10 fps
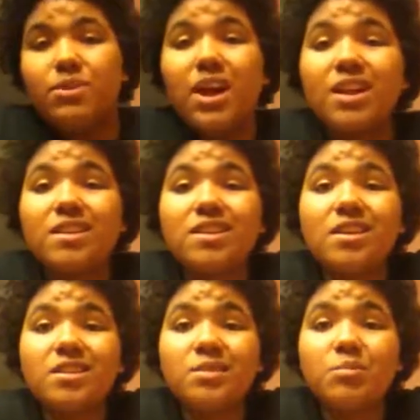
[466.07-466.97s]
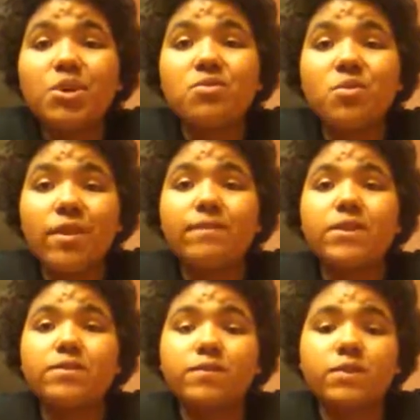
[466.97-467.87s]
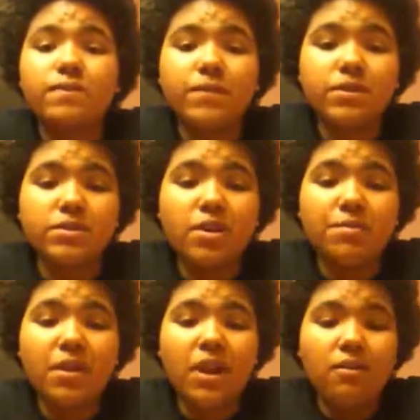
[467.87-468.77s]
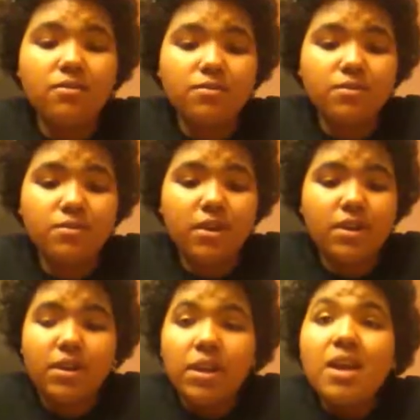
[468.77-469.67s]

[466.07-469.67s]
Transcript: we caught nothing but crayfish for the first couple of hours we were there.